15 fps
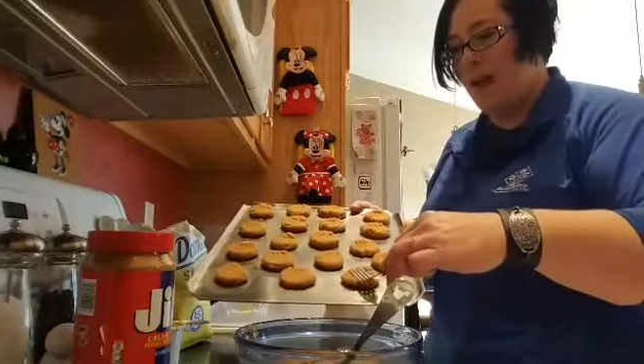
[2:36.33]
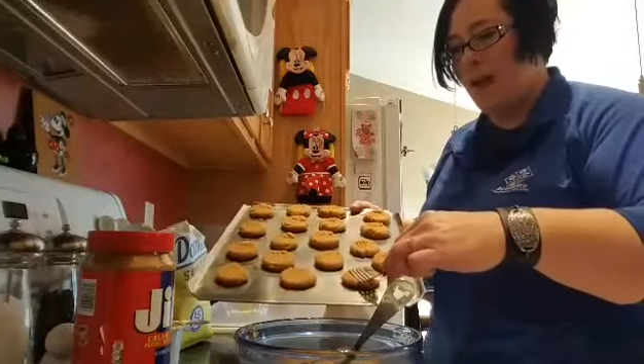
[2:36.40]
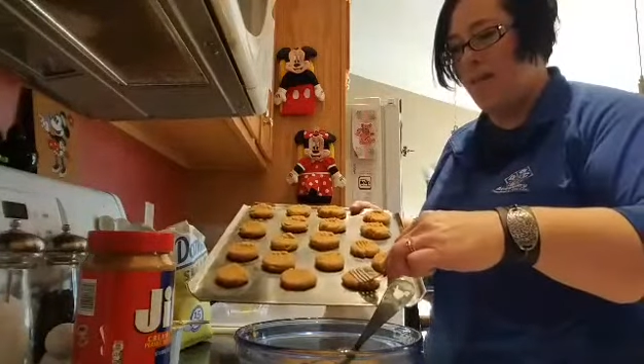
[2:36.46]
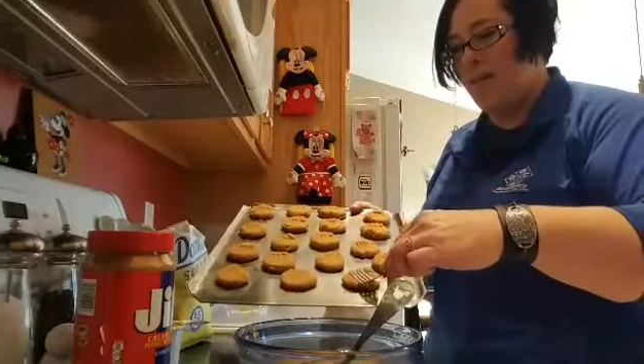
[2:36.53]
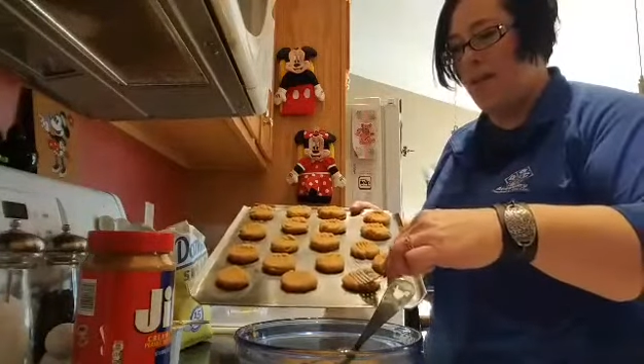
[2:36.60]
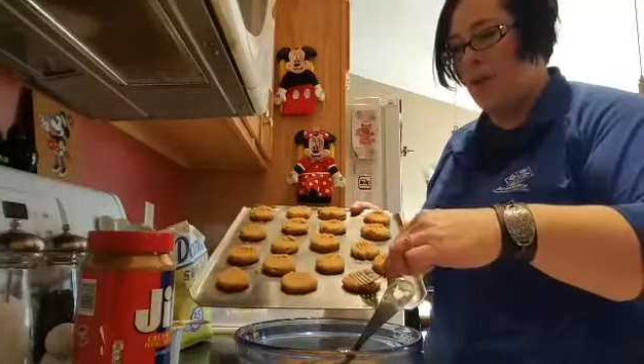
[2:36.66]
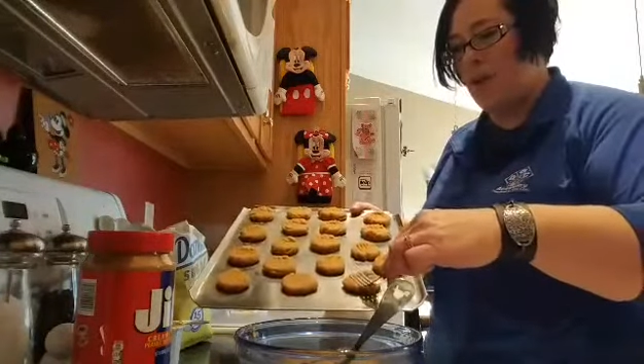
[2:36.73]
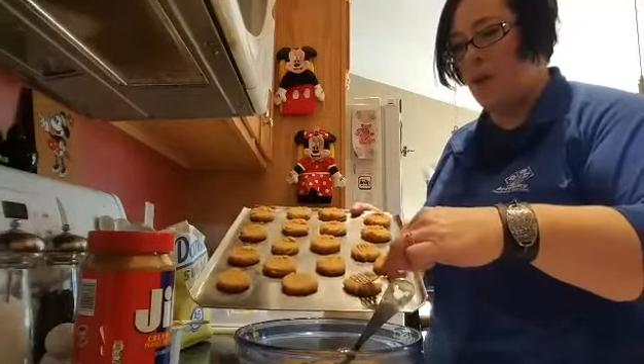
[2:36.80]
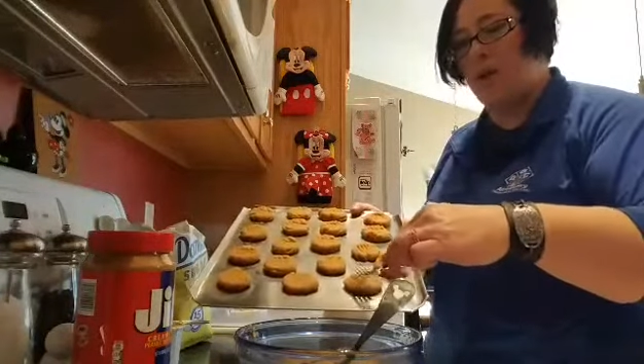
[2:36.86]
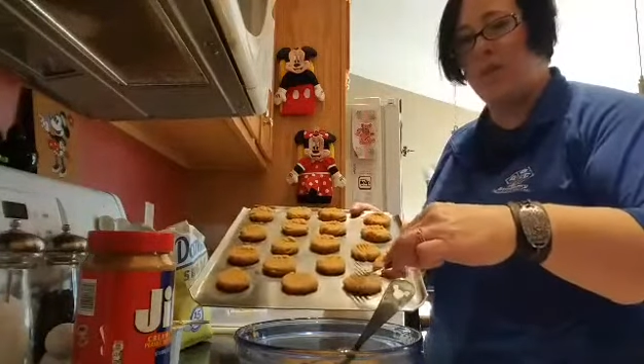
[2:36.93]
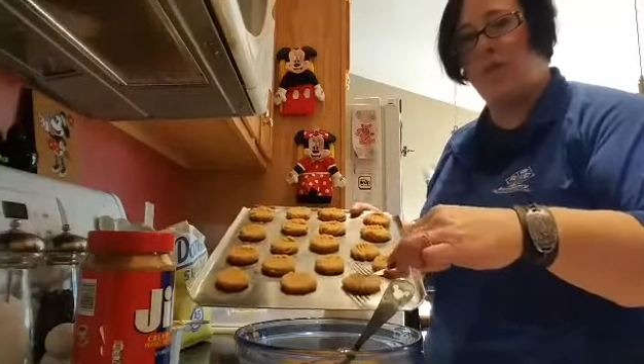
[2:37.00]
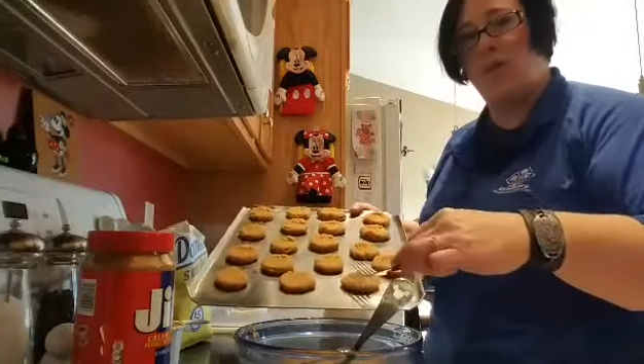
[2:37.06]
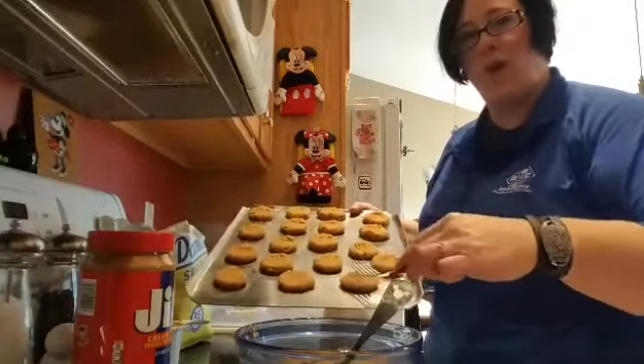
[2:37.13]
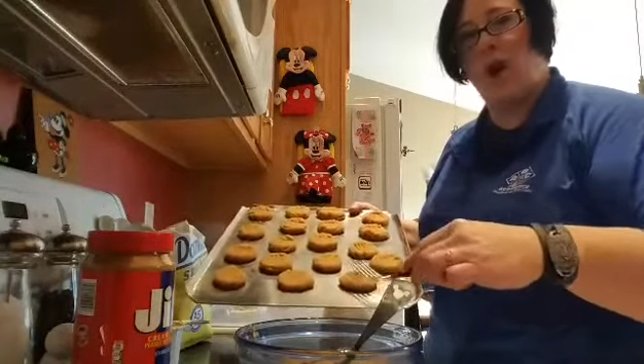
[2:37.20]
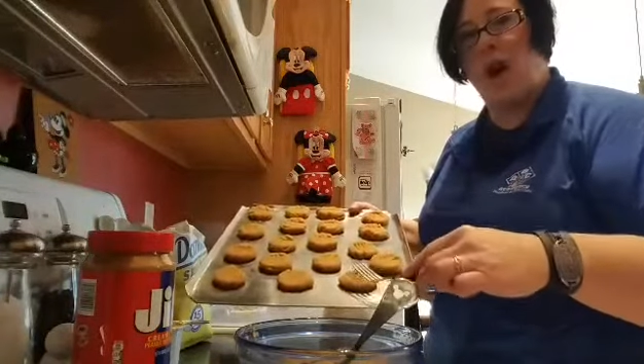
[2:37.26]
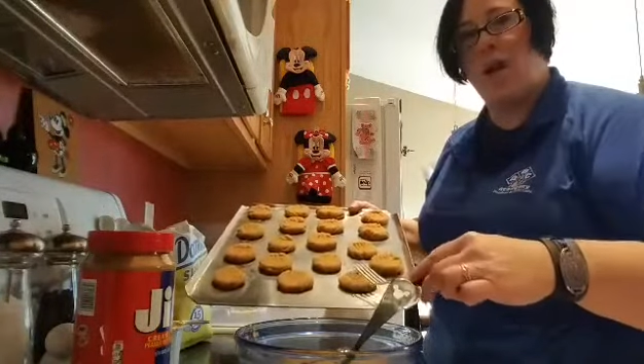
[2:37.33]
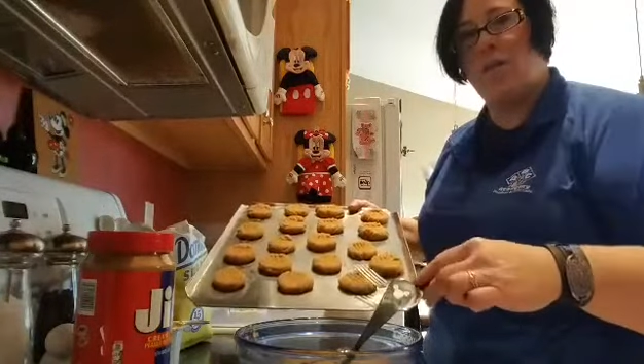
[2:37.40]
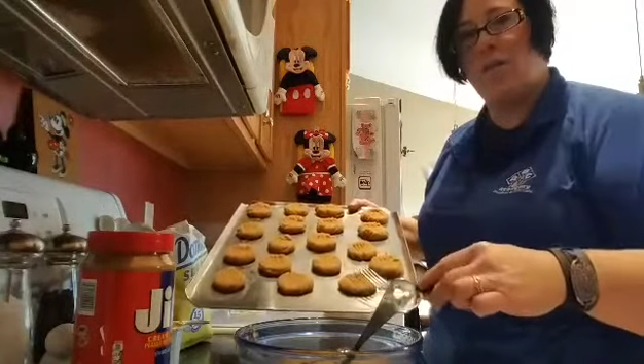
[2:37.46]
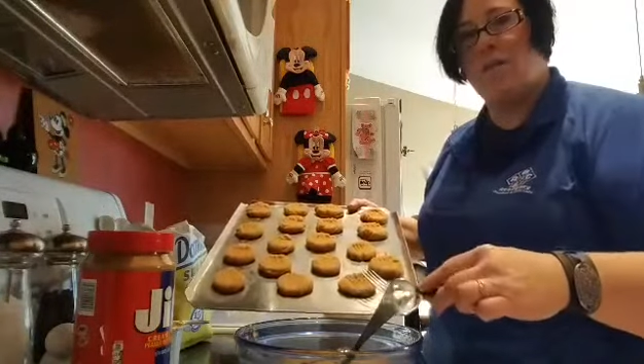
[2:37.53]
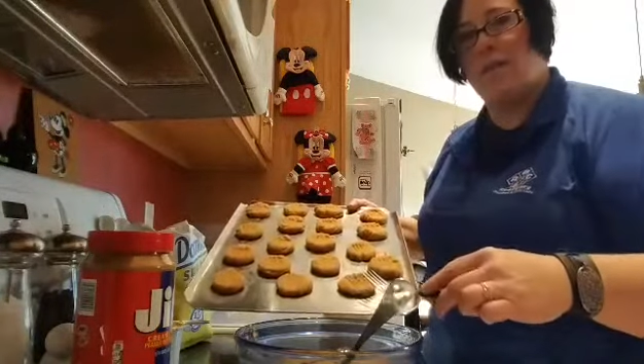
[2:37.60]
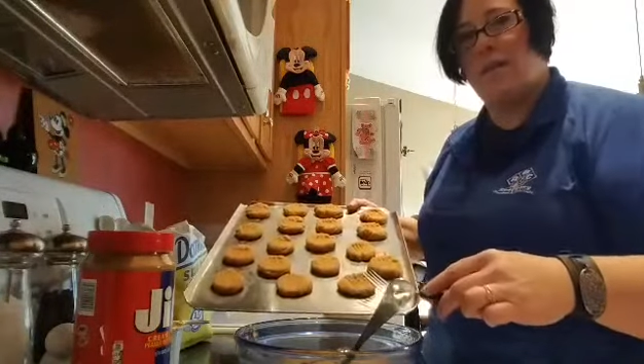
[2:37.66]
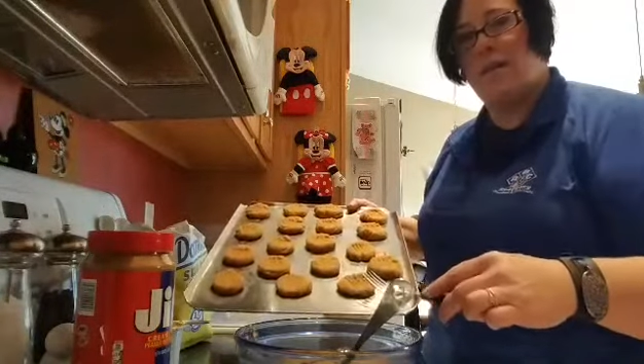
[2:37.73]
kind of in a
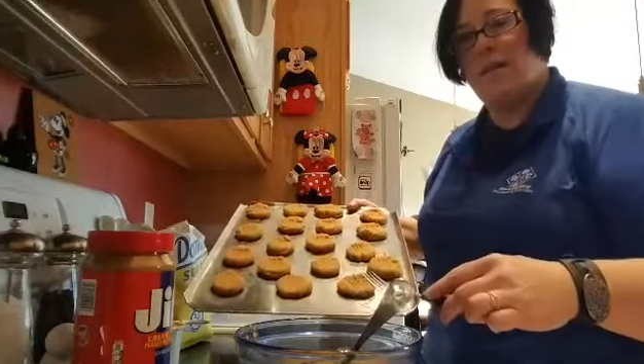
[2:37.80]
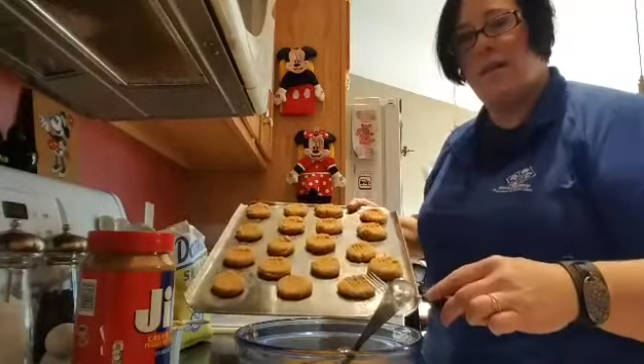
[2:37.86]
crisscross.